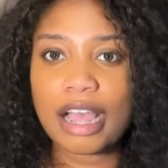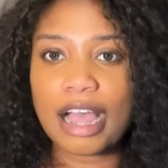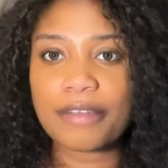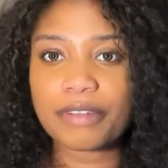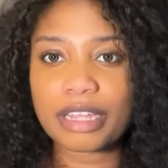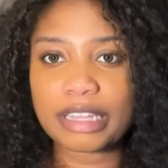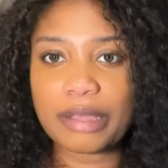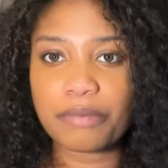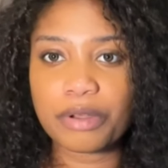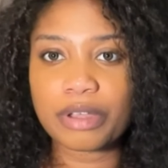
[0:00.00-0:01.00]
I feel like they
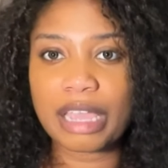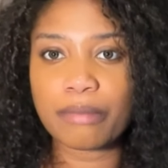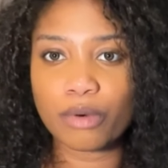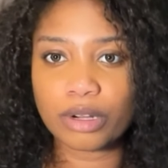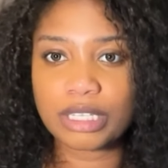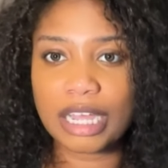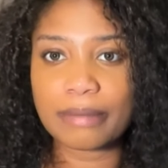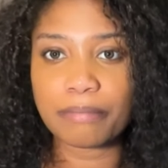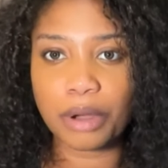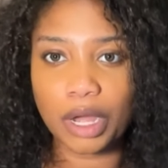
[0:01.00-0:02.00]
will get more
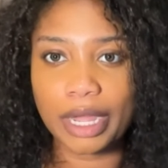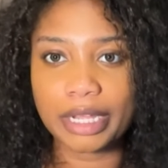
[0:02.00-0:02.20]
time bought.